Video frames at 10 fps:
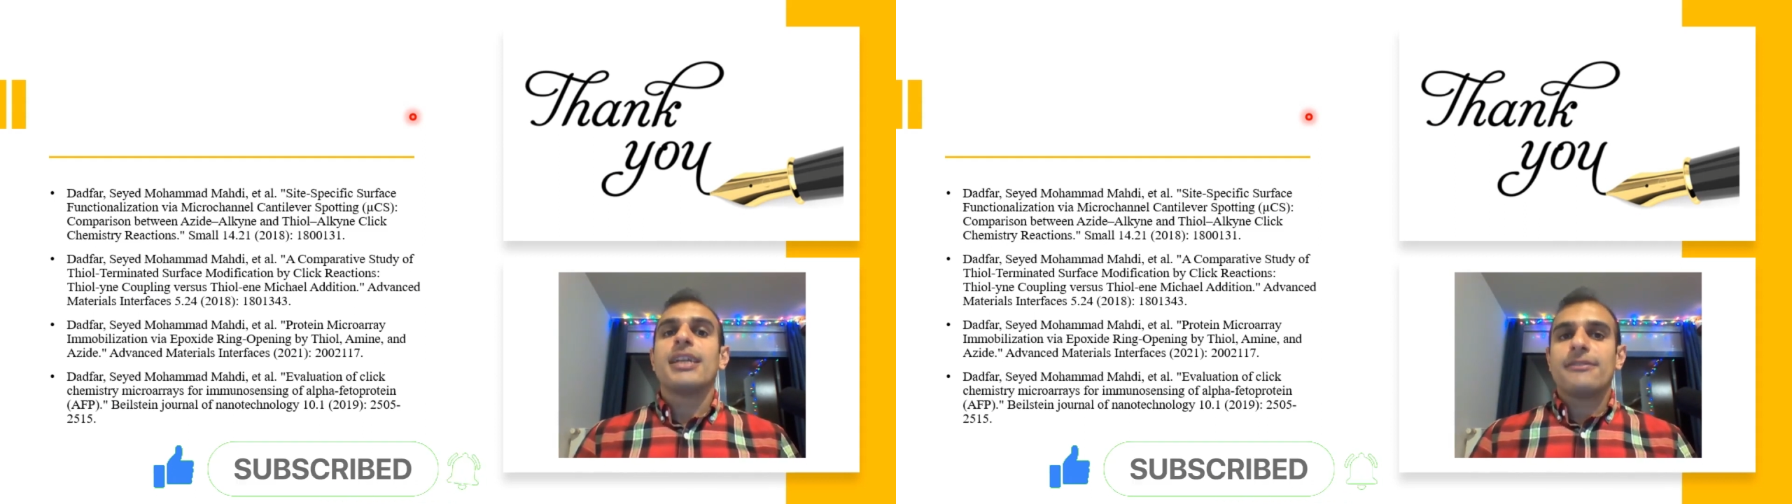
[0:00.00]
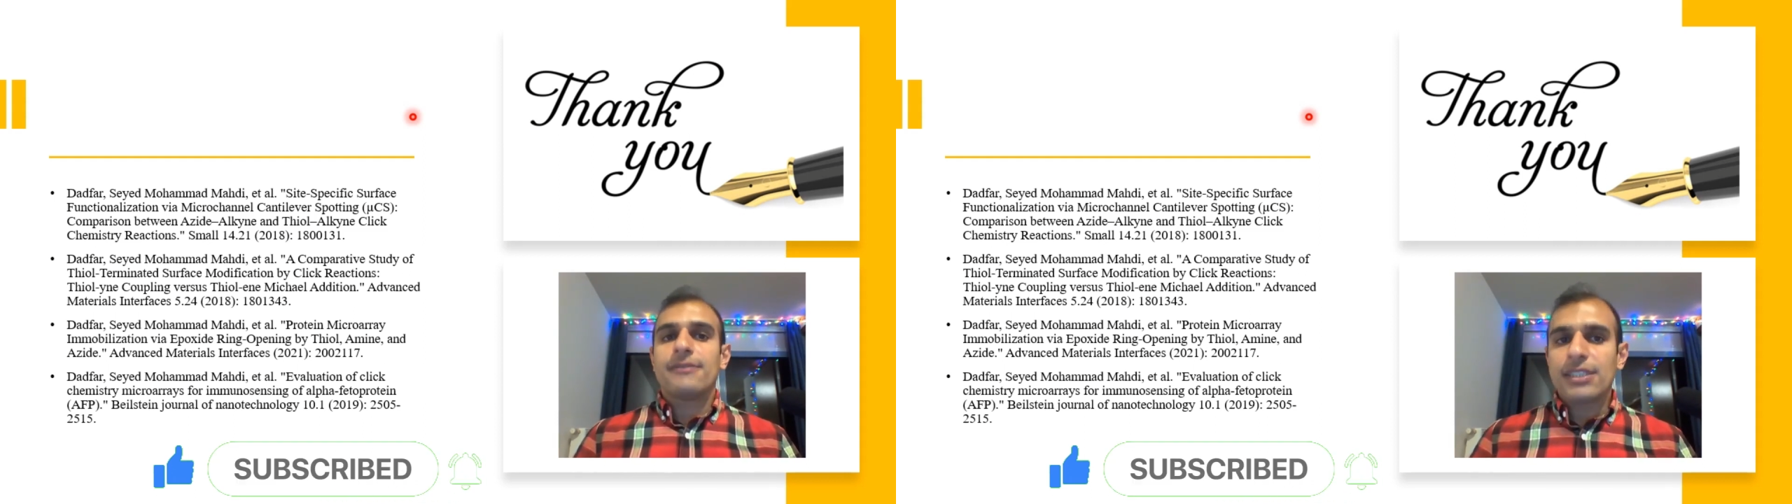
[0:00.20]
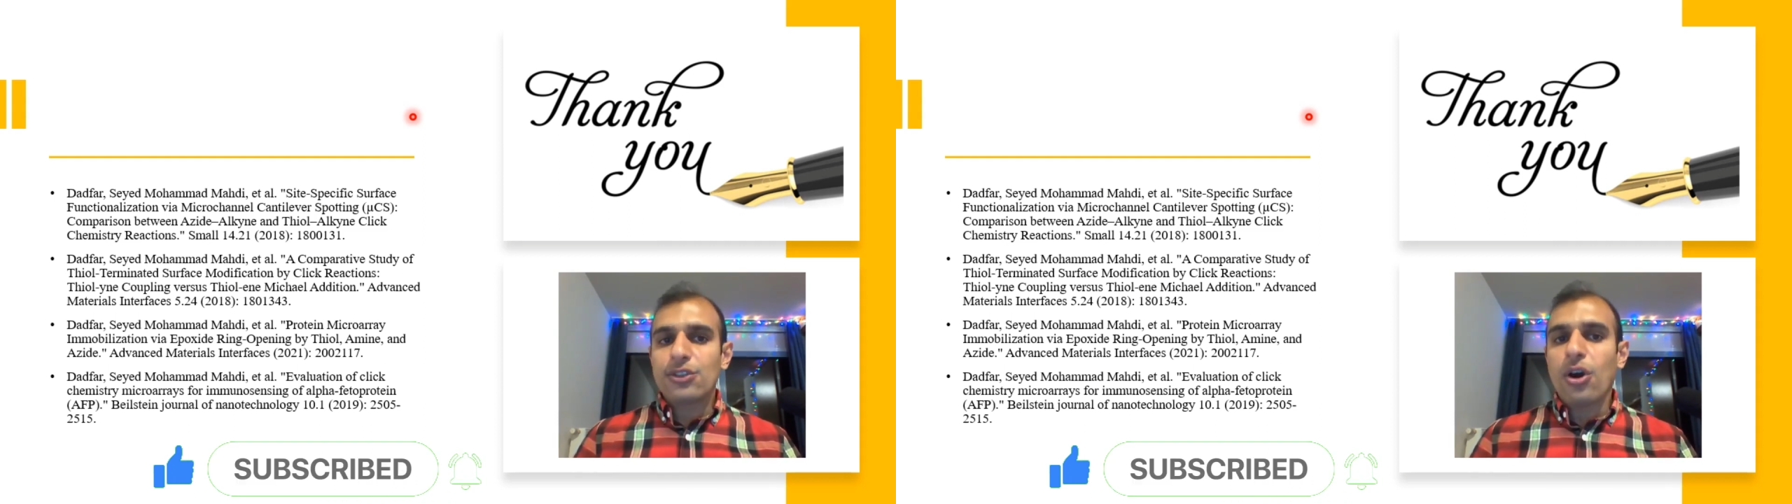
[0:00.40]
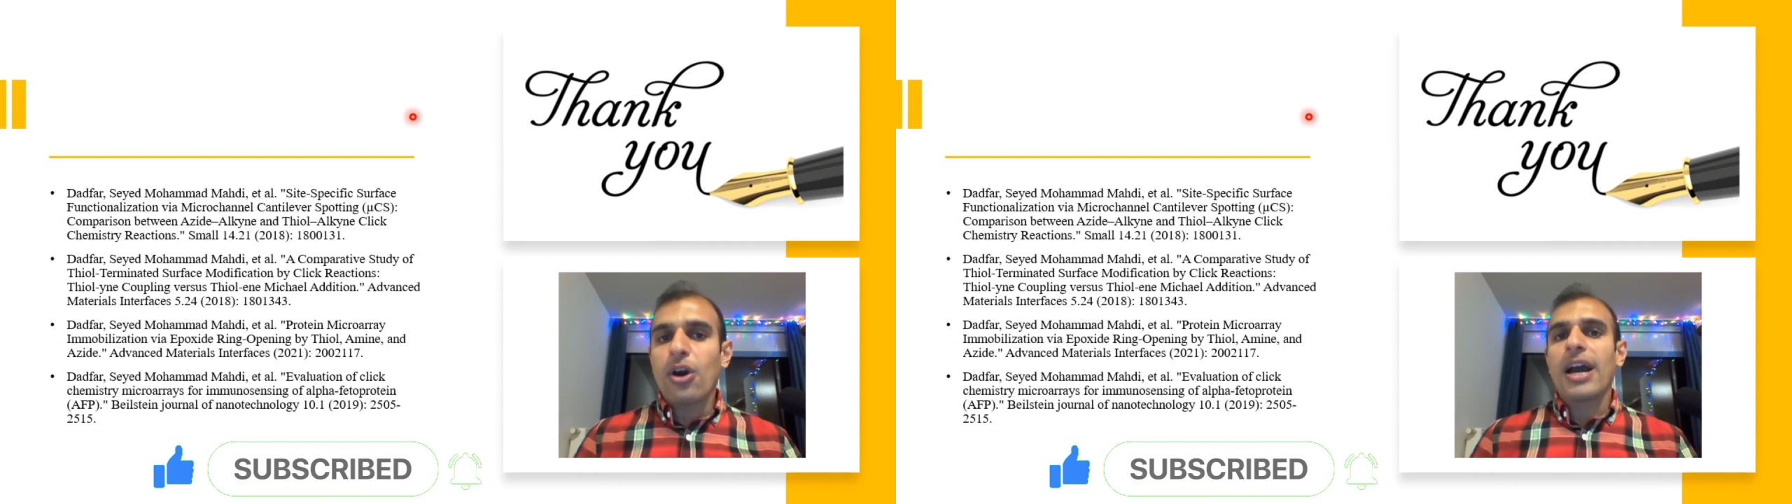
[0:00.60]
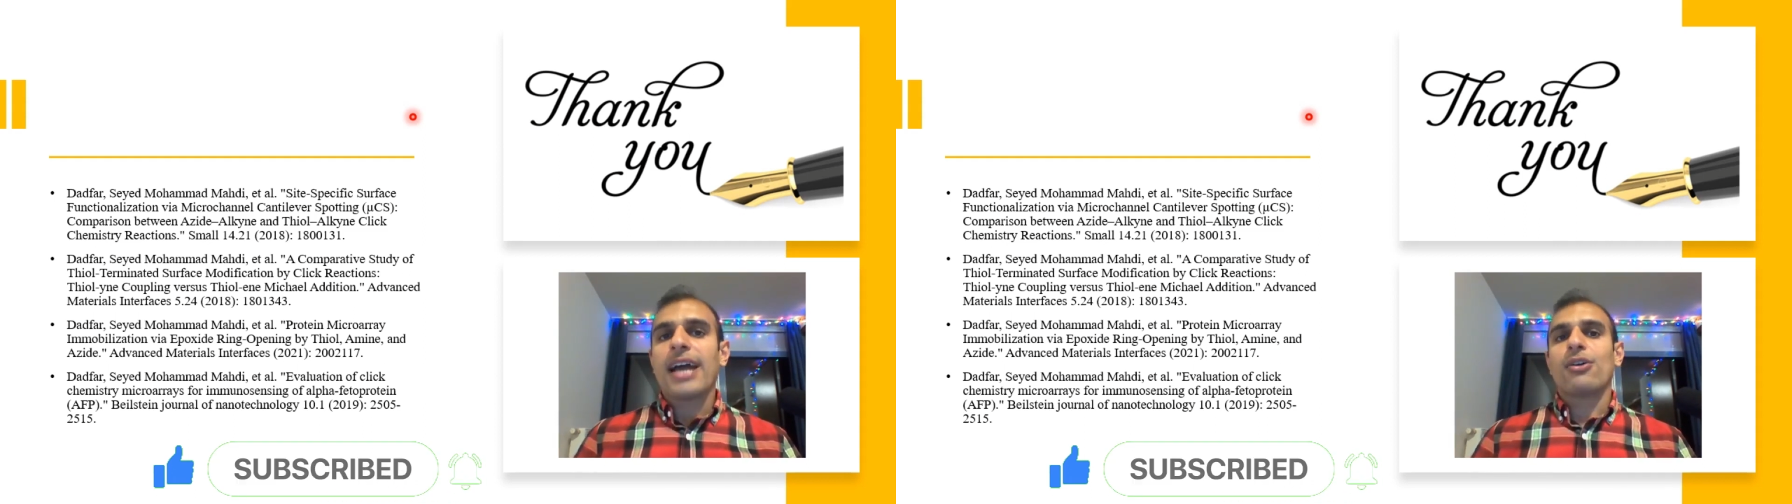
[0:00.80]
video.
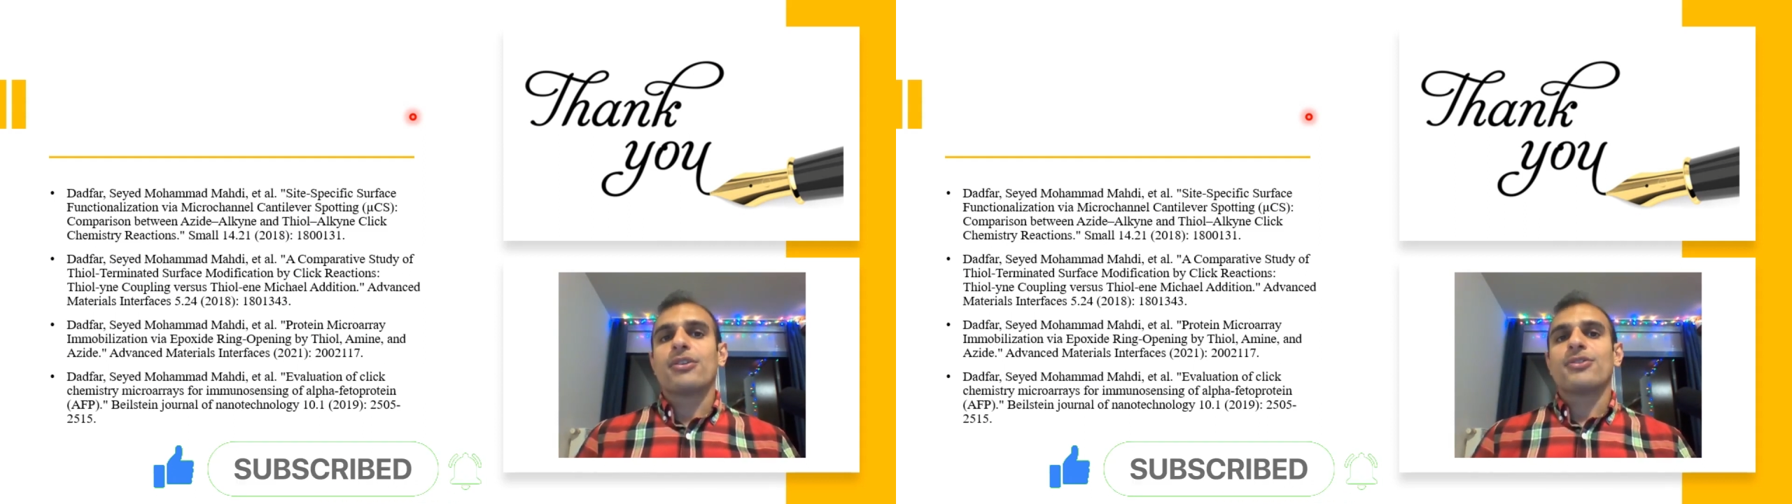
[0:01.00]
And also